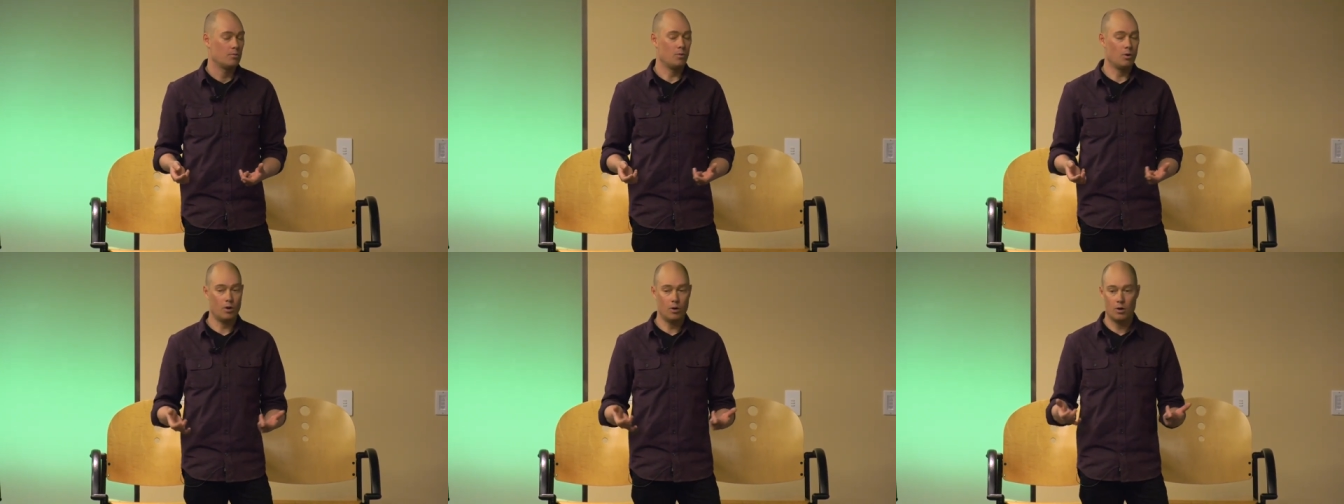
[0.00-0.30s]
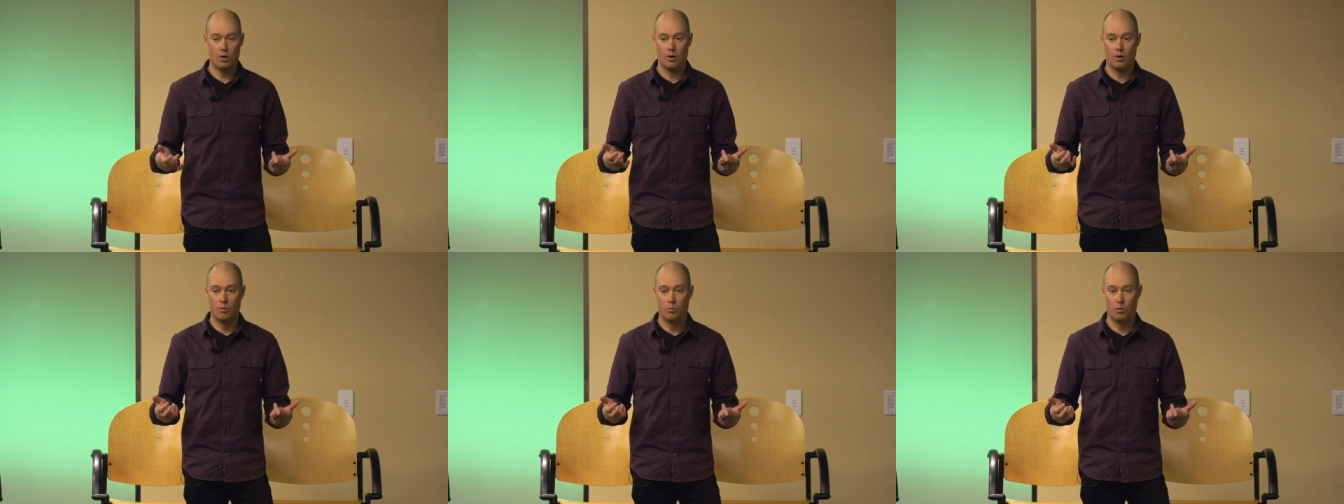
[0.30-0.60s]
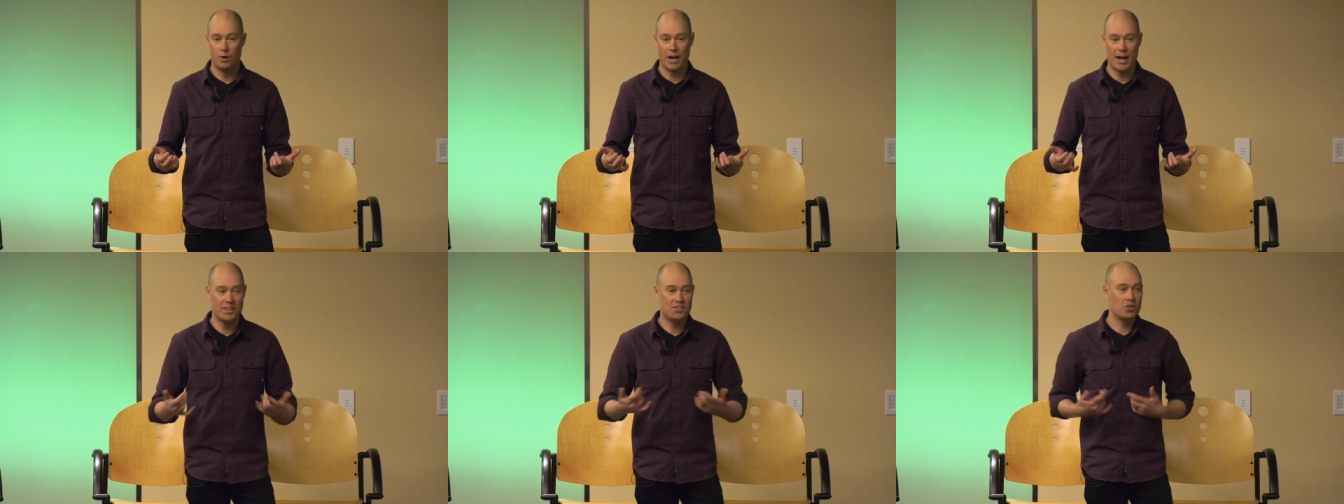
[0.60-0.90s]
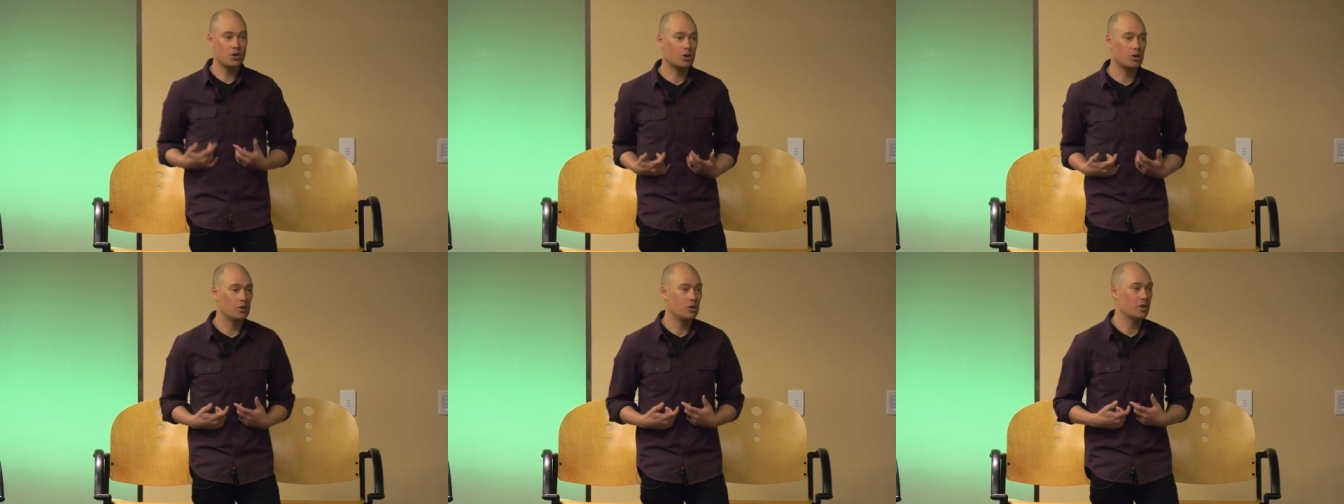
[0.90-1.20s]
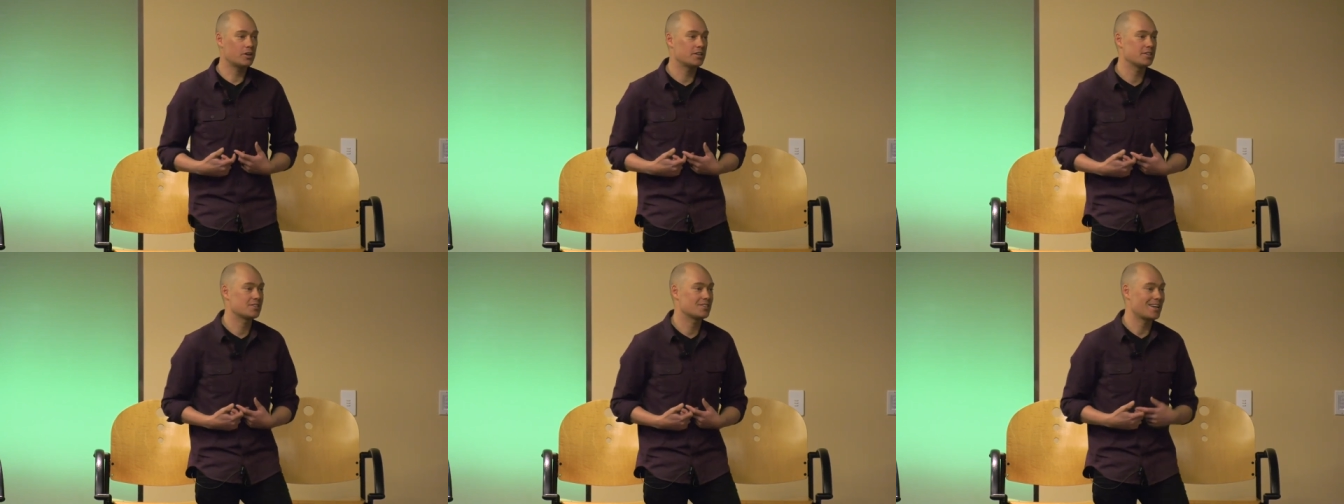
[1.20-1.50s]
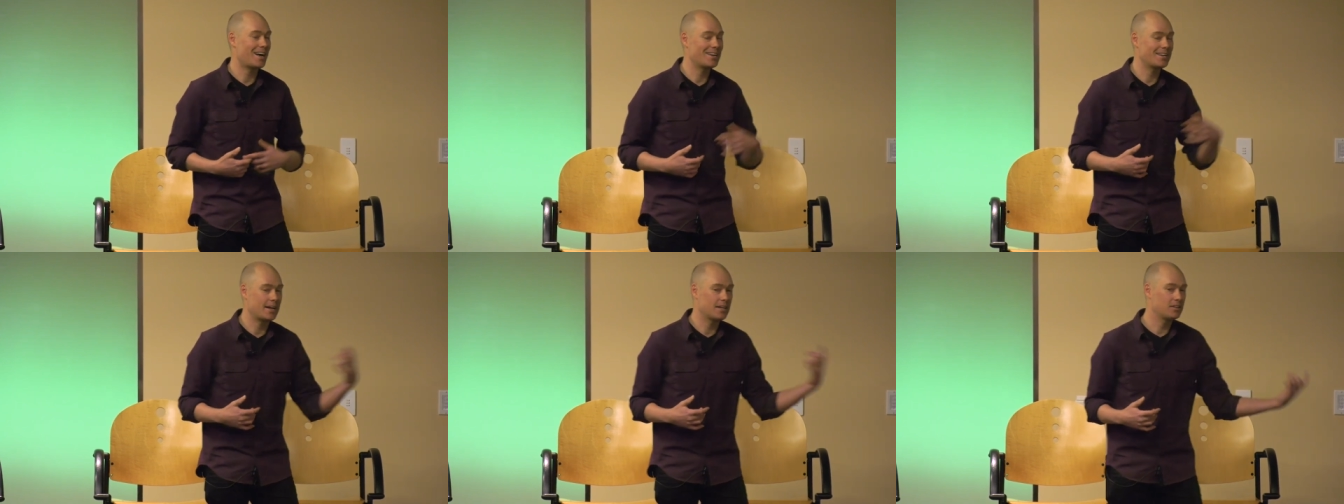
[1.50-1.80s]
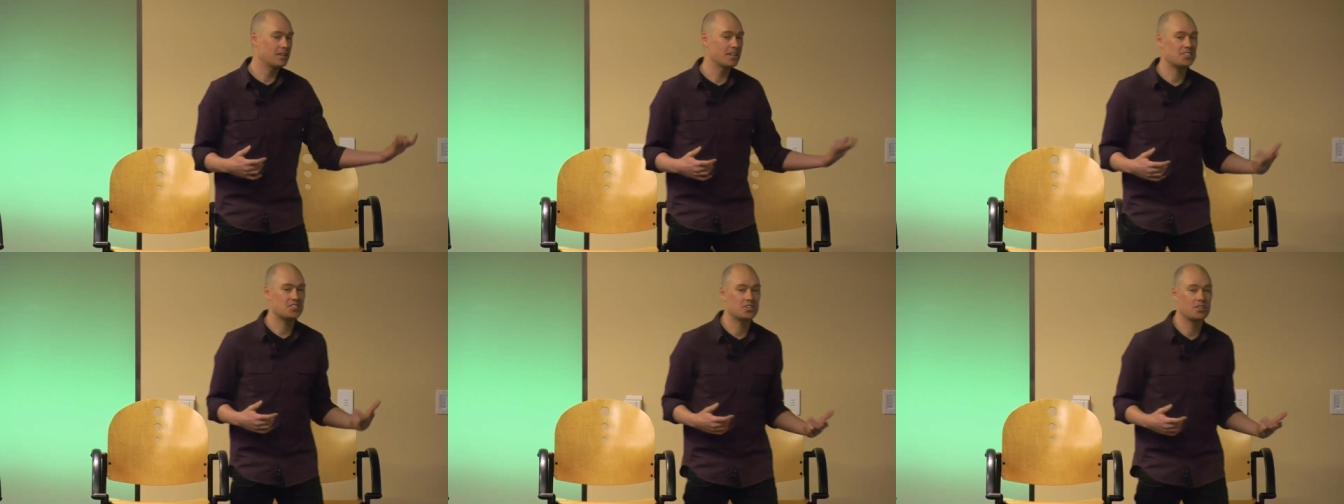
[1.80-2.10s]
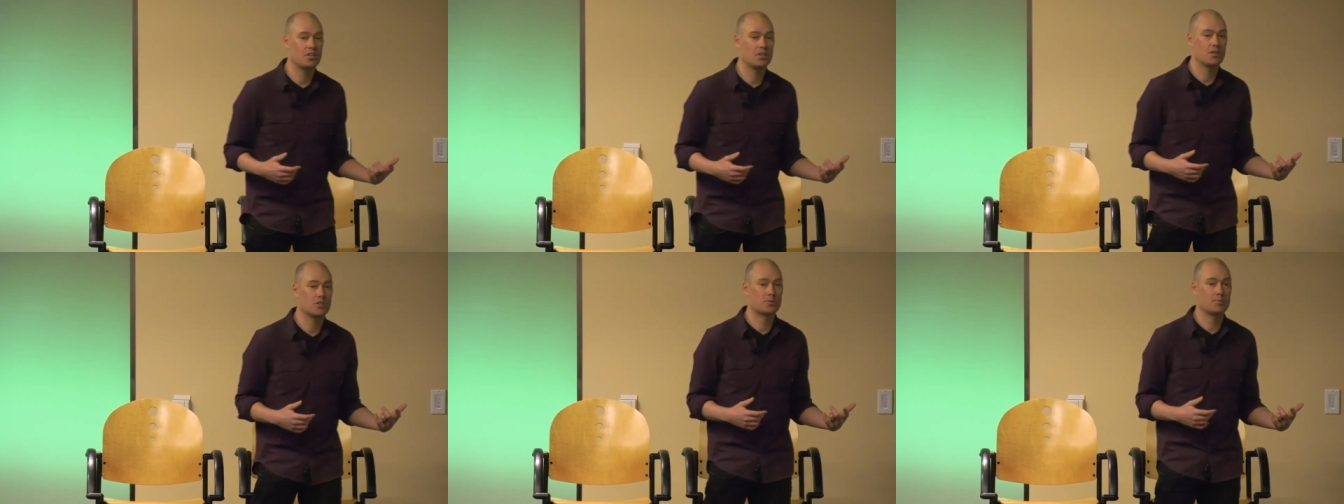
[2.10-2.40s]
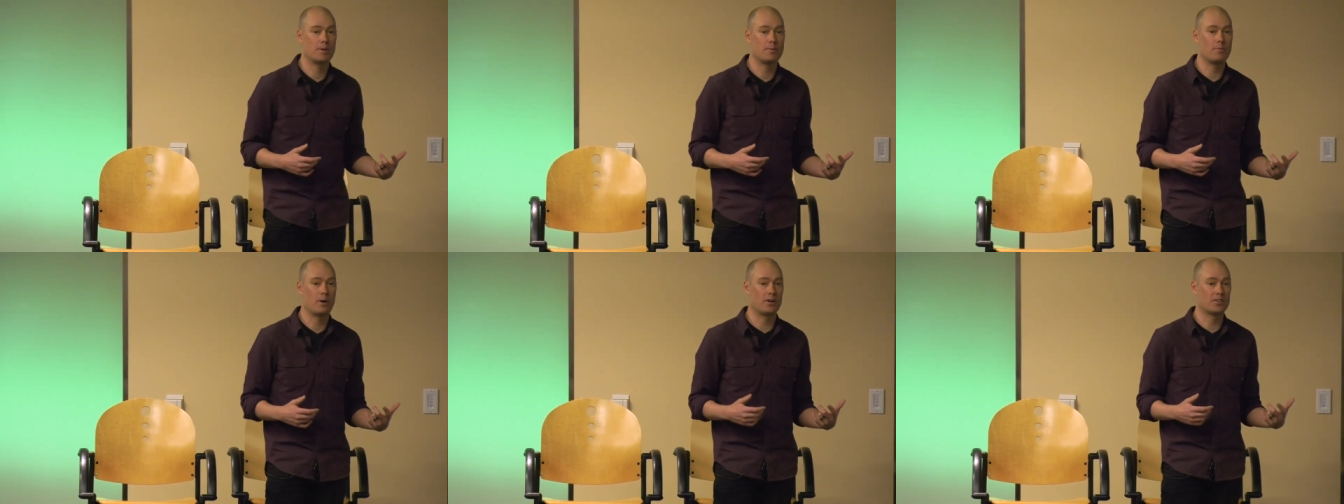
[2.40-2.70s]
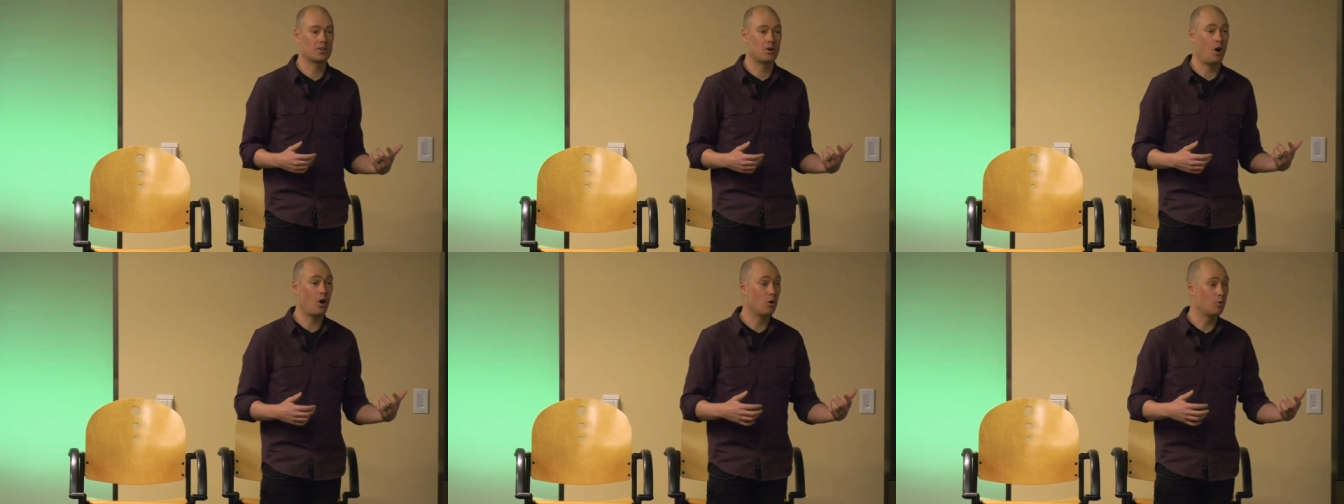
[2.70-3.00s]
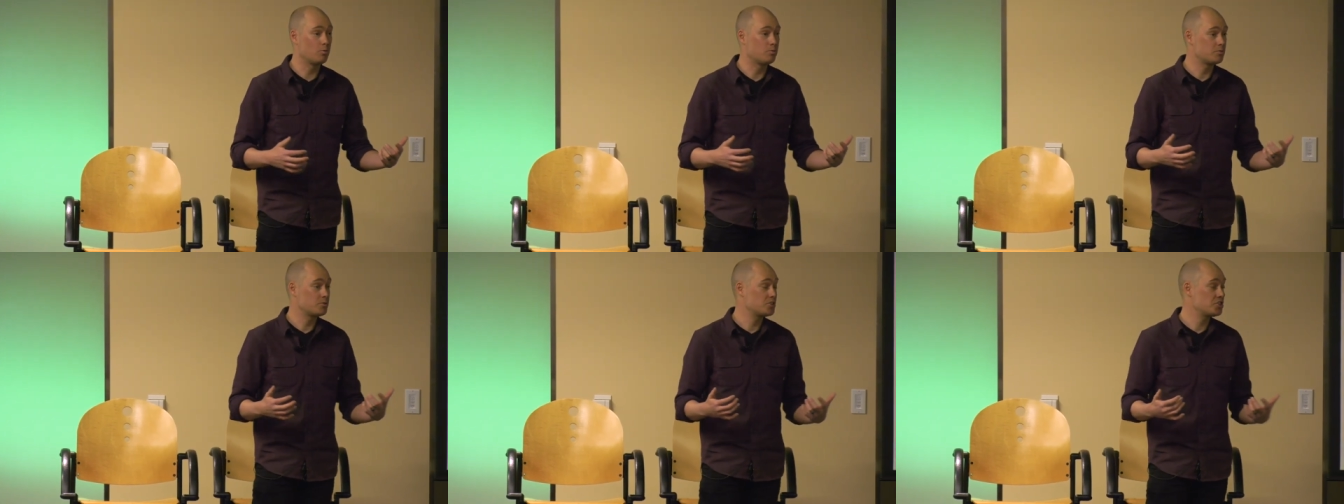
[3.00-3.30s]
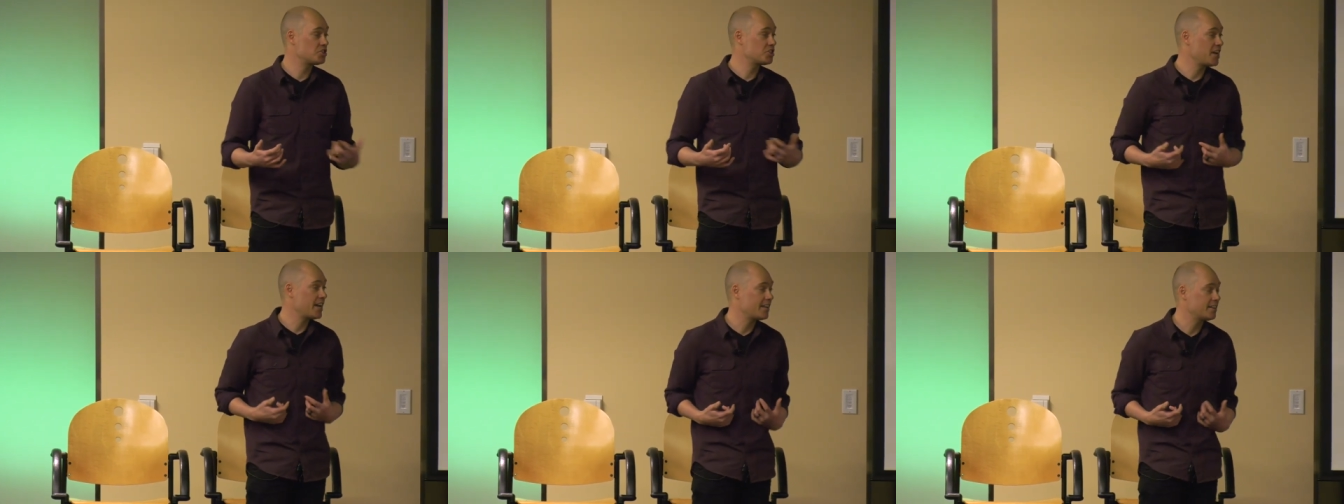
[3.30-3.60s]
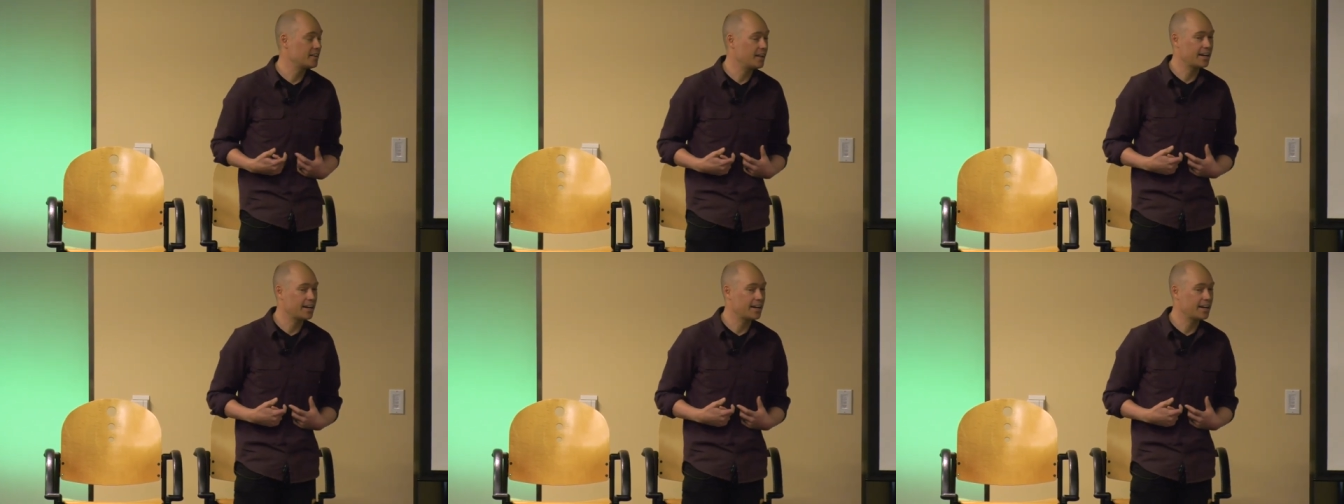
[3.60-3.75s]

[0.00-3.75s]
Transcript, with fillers: Well, when I took a look inside and I listened to those people, I was like, oh, shit,